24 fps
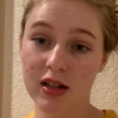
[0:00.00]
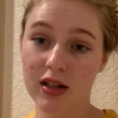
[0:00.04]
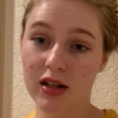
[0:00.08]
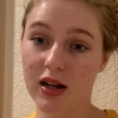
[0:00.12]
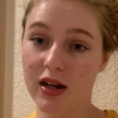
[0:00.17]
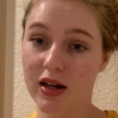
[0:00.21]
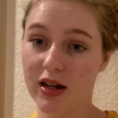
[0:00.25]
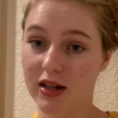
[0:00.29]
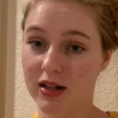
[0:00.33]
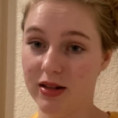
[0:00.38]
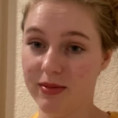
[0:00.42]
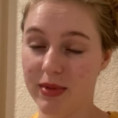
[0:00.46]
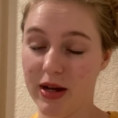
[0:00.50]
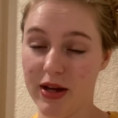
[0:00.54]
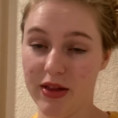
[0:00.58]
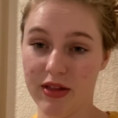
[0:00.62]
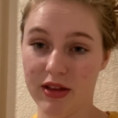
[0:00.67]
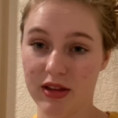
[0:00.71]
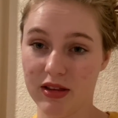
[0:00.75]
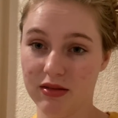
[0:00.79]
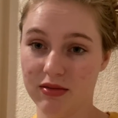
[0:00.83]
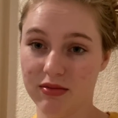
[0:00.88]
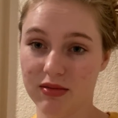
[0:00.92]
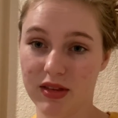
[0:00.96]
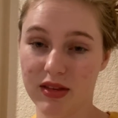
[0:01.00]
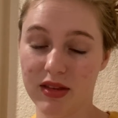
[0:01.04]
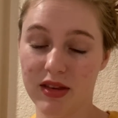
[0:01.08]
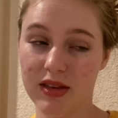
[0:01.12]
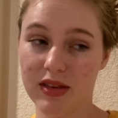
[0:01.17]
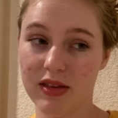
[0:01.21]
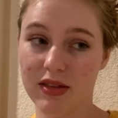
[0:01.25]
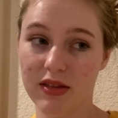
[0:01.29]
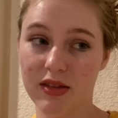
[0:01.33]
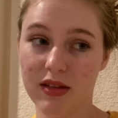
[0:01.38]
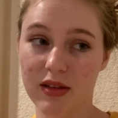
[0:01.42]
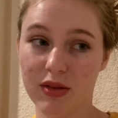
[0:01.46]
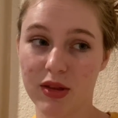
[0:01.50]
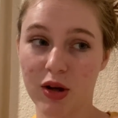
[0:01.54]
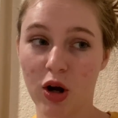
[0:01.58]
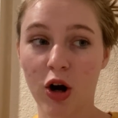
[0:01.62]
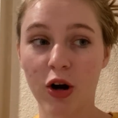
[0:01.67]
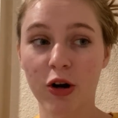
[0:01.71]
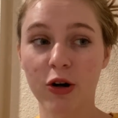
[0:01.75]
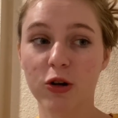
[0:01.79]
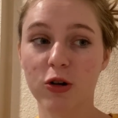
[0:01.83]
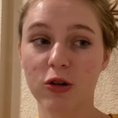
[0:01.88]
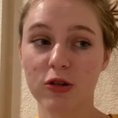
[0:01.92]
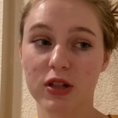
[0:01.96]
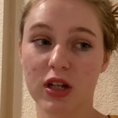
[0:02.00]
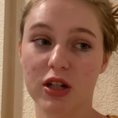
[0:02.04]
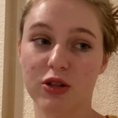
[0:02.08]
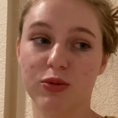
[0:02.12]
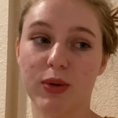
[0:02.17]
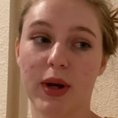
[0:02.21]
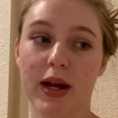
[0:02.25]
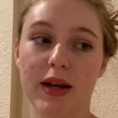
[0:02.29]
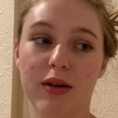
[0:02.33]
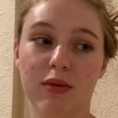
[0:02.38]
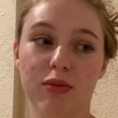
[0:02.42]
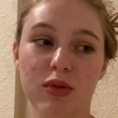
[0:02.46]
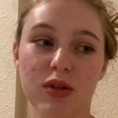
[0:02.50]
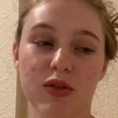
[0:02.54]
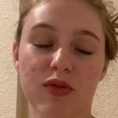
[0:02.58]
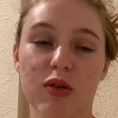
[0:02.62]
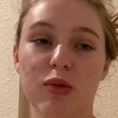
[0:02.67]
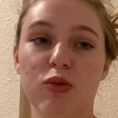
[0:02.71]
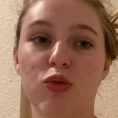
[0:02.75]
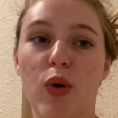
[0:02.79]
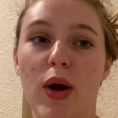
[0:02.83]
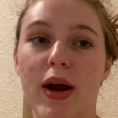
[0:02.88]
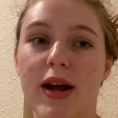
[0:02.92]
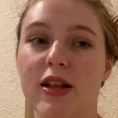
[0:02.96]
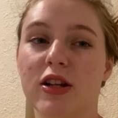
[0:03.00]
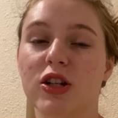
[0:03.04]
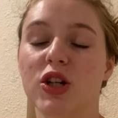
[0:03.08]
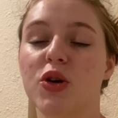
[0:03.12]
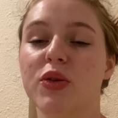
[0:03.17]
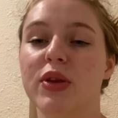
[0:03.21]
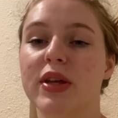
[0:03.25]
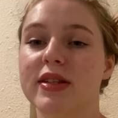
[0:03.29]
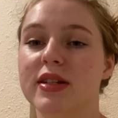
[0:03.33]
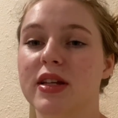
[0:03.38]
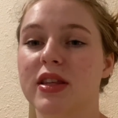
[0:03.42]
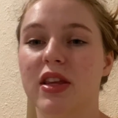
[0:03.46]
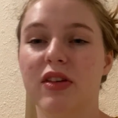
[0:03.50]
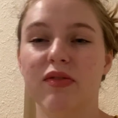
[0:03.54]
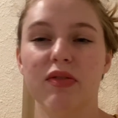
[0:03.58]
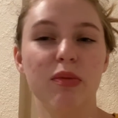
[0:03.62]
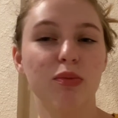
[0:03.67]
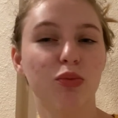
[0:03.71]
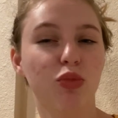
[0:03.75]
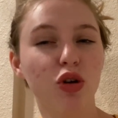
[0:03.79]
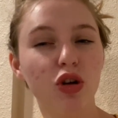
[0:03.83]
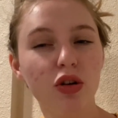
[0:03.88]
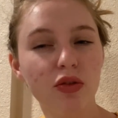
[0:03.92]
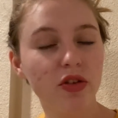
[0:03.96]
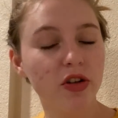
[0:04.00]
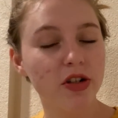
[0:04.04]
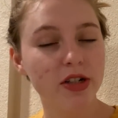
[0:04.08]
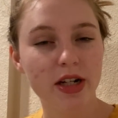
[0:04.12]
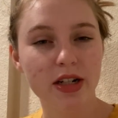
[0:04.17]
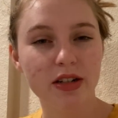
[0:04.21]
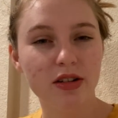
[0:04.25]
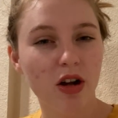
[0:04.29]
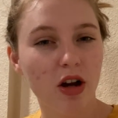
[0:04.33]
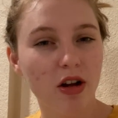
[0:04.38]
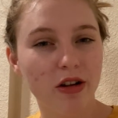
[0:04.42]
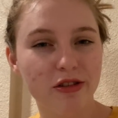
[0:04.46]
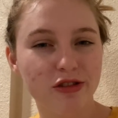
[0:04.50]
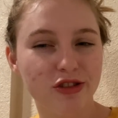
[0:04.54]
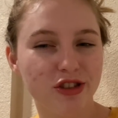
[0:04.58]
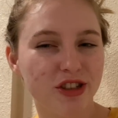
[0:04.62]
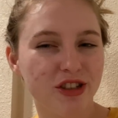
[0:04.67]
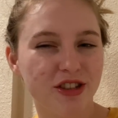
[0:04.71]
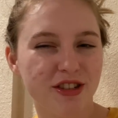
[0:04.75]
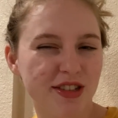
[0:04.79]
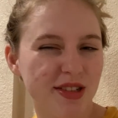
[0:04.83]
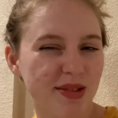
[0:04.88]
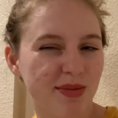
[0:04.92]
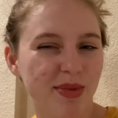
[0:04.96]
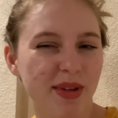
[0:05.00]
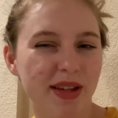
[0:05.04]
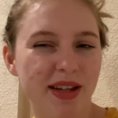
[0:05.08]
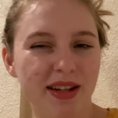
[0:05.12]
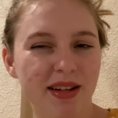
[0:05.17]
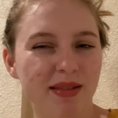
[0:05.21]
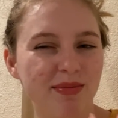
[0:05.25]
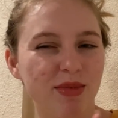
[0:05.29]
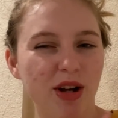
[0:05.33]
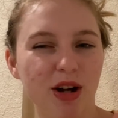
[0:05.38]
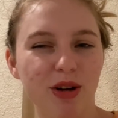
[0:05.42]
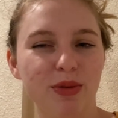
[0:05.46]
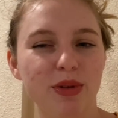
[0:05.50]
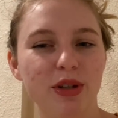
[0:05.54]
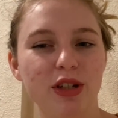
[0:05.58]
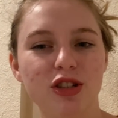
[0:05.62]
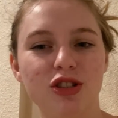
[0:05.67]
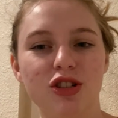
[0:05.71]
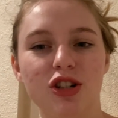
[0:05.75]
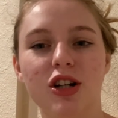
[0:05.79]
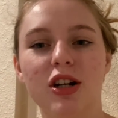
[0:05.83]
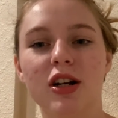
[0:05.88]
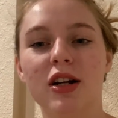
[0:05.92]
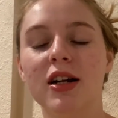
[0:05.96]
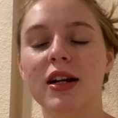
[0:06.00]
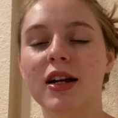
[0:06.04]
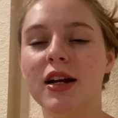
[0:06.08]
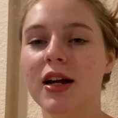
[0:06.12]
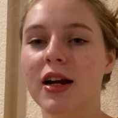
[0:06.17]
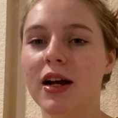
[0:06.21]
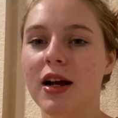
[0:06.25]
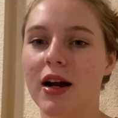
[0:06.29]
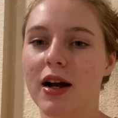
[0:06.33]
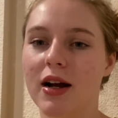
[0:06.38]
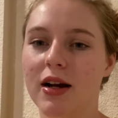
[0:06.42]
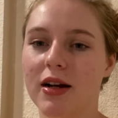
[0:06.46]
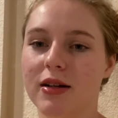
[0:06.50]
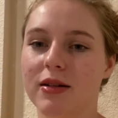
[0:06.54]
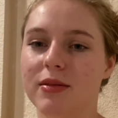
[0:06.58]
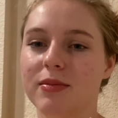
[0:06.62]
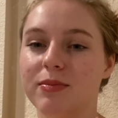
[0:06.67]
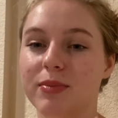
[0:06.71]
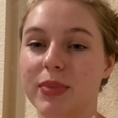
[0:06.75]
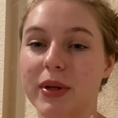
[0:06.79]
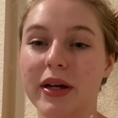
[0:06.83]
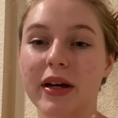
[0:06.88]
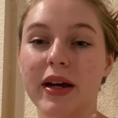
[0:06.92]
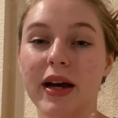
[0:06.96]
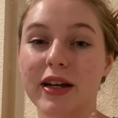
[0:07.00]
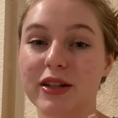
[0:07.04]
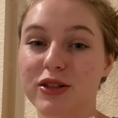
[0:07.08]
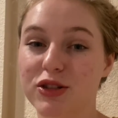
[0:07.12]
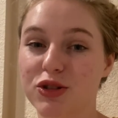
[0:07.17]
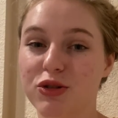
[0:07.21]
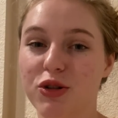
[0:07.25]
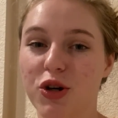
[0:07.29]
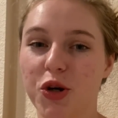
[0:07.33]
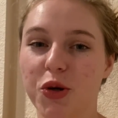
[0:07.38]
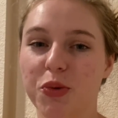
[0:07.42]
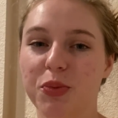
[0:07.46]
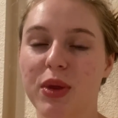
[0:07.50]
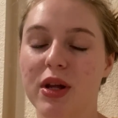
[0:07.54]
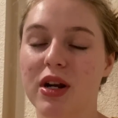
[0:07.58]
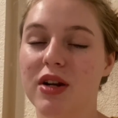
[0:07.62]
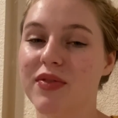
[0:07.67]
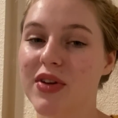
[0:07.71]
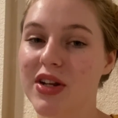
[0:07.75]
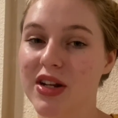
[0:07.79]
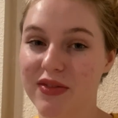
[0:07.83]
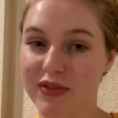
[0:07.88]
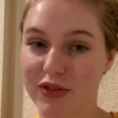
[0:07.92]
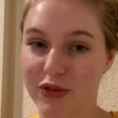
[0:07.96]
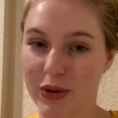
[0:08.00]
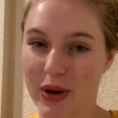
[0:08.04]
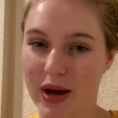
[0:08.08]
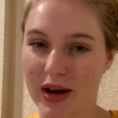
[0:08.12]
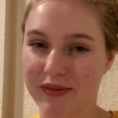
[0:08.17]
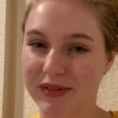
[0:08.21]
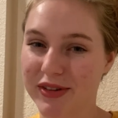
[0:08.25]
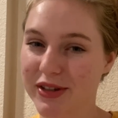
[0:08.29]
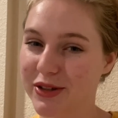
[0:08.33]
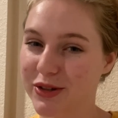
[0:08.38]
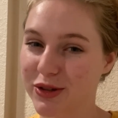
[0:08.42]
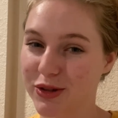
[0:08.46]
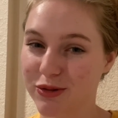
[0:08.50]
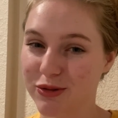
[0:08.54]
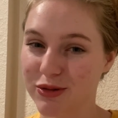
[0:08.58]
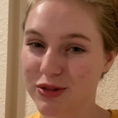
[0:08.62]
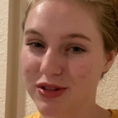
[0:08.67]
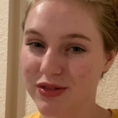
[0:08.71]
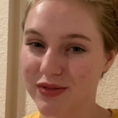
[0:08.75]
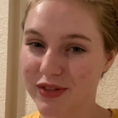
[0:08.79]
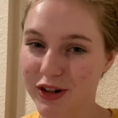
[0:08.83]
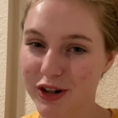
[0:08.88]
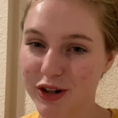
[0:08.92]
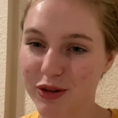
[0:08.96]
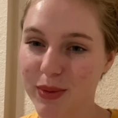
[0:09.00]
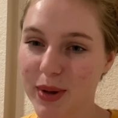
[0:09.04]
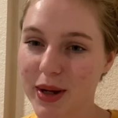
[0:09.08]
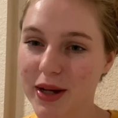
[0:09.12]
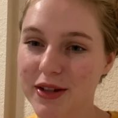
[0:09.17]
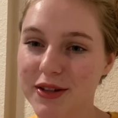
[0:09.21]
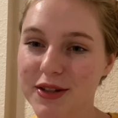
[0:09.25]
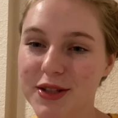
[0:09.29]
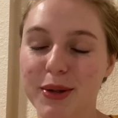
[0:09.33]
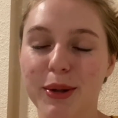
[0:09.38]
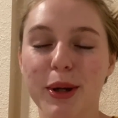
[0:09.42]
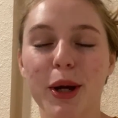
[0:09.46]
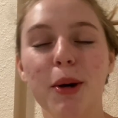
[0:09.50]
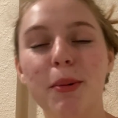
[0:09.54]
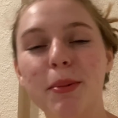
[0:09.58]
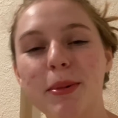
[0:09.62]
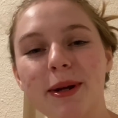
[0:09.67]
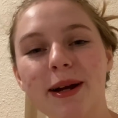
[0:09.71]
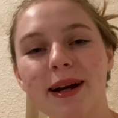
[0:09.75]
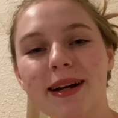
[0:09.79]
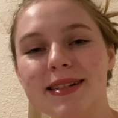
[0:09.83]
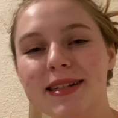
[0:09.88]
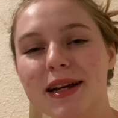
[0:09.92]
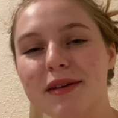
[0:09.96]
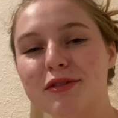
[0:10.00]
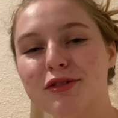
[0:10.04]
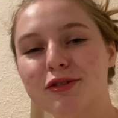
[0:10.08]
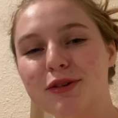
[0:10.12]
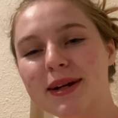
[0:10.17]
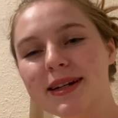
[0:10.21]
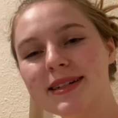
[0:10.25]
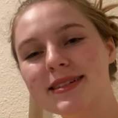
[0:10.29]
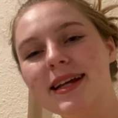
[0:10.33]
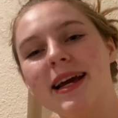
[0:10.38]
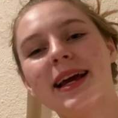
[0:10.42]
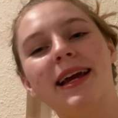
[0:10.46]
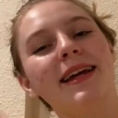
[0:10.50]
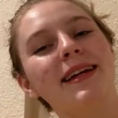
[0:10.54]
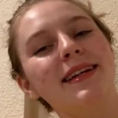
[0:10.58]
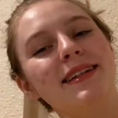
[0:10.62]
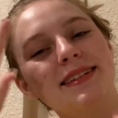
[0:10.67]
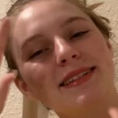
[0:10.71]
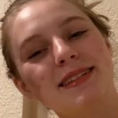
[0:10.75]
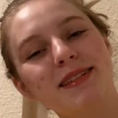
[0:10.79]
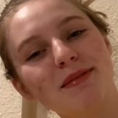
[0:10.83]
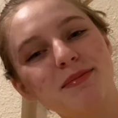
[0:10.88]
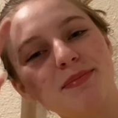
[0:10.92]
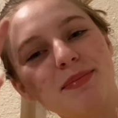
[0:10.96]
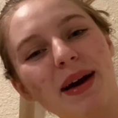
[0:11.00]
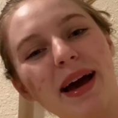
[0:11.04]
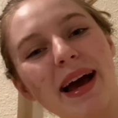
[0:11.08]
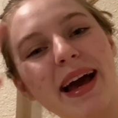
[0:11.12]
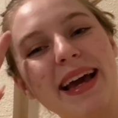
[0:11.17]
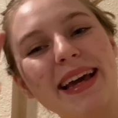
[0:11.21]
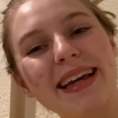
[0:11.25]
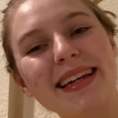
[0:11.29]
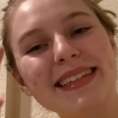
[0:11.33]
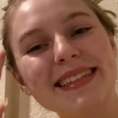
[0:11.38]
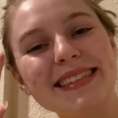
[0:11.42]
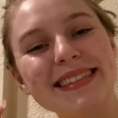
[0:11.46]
I think the articles I read was from a while ago, and they said they've improved their technology or something. Not really sure. But I do hope that if any of you have it, it goes very well. So I hope you guys have a great day. Bye.